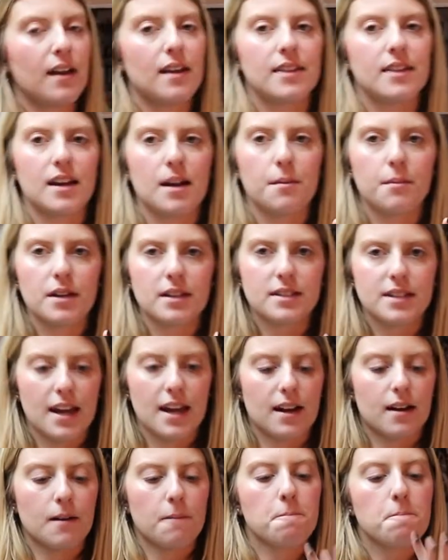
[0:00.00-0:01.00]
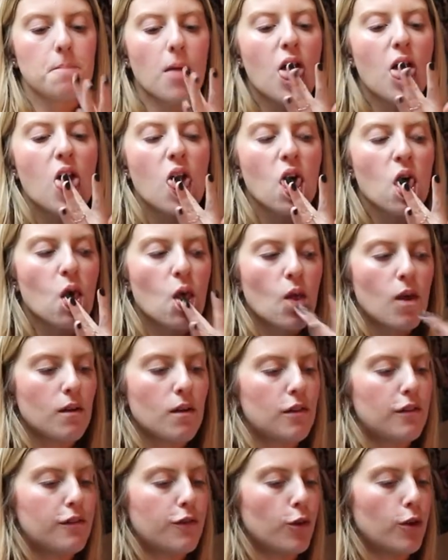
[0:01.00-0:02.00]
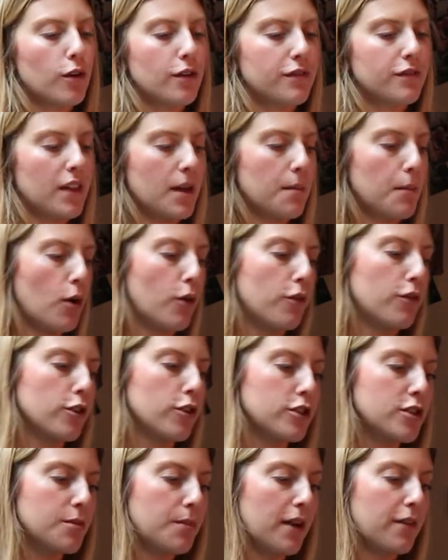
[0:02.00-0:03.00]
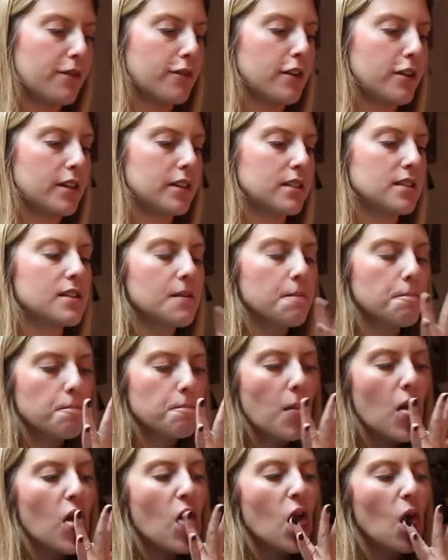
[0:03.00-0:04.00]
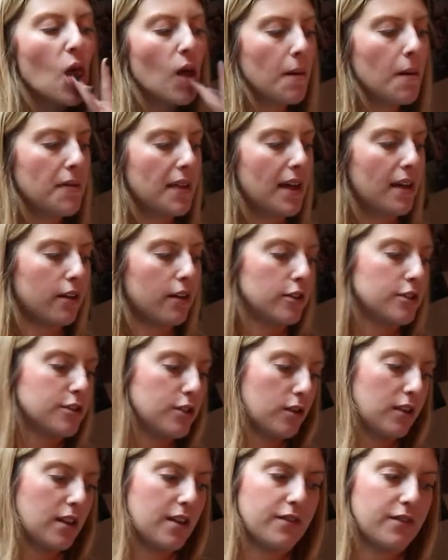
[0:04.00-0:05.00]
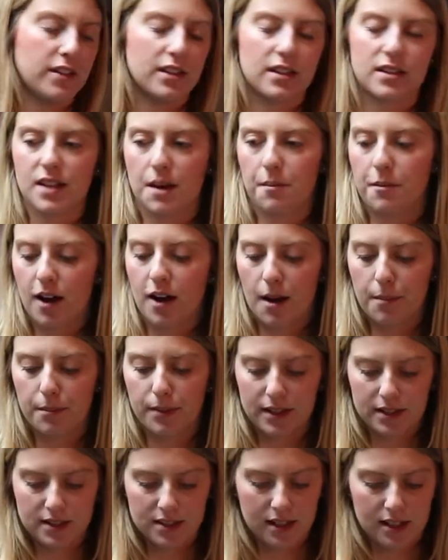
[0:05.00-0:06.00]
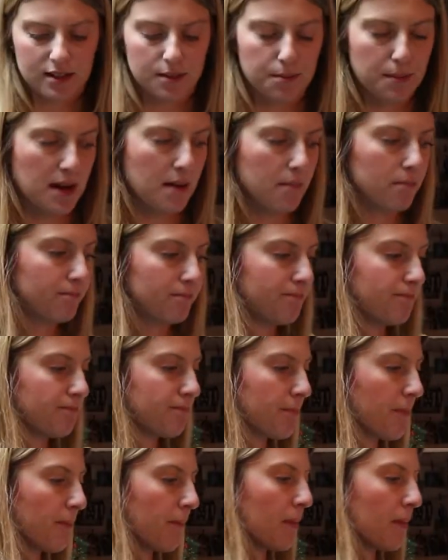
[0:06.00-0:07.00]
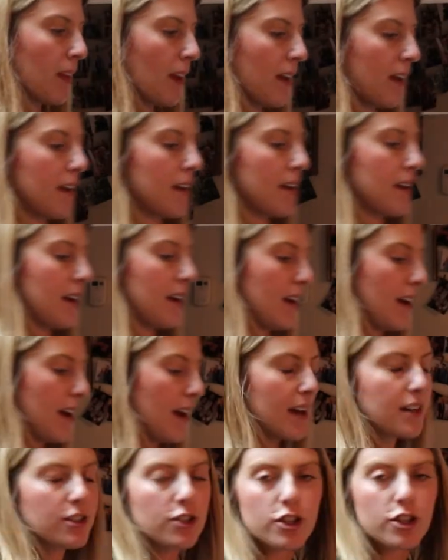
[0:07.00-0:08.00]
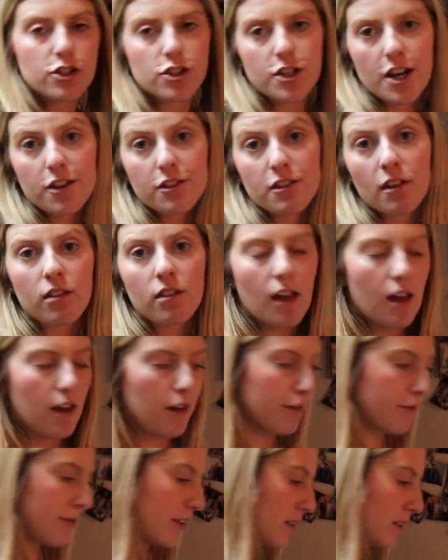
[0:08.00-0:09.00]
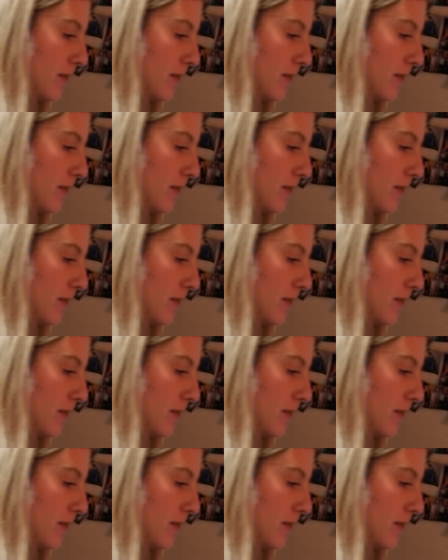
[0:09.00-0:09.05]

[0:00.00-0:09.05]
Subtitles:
And then I'm going to take 4 of them over to my friends that also live in the same complex as me and just share the love.